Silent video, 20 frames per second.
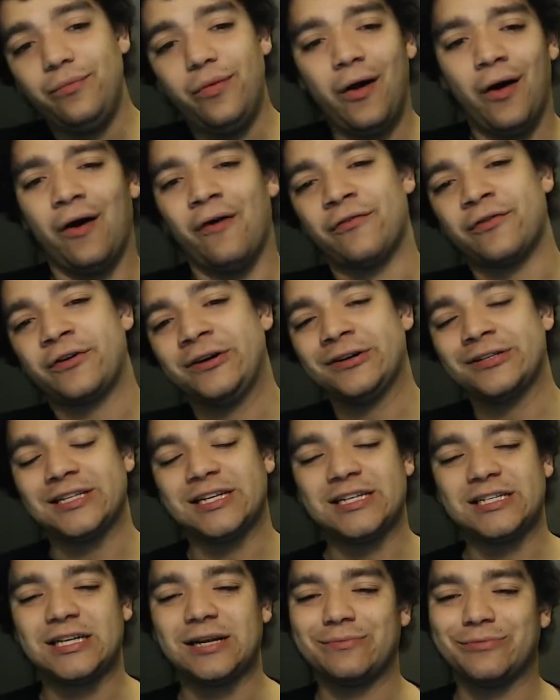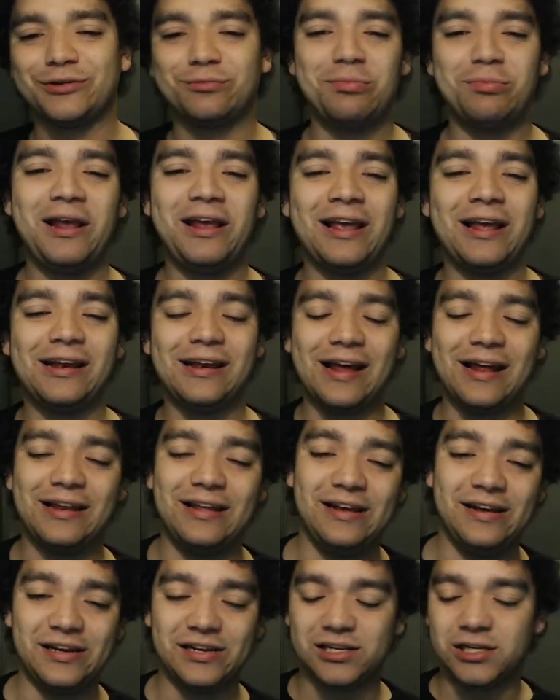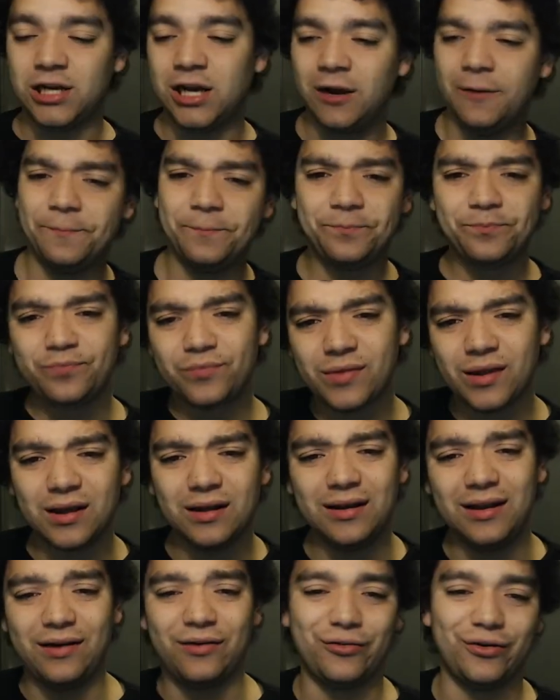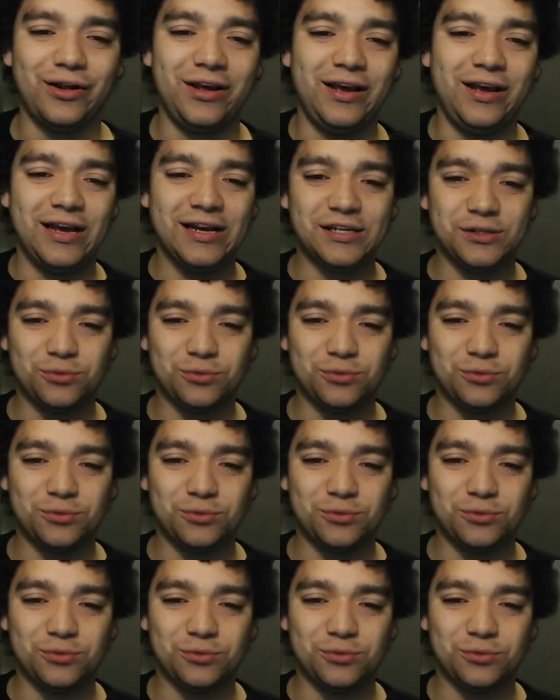Of course, there's some speaking that he is literally his